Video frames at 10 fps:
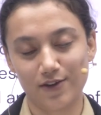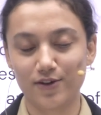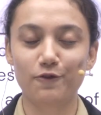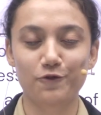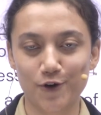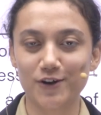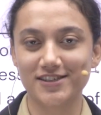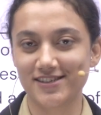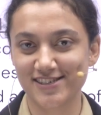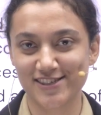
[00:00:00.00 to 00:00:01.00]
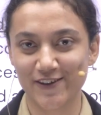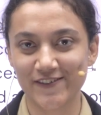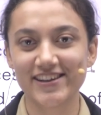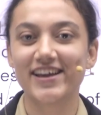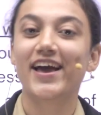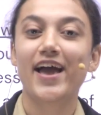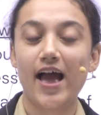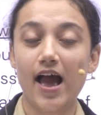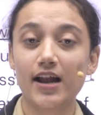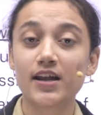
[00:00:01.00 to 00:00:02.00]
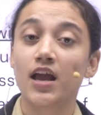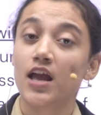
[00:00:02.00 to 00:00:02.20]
Of course it is not. And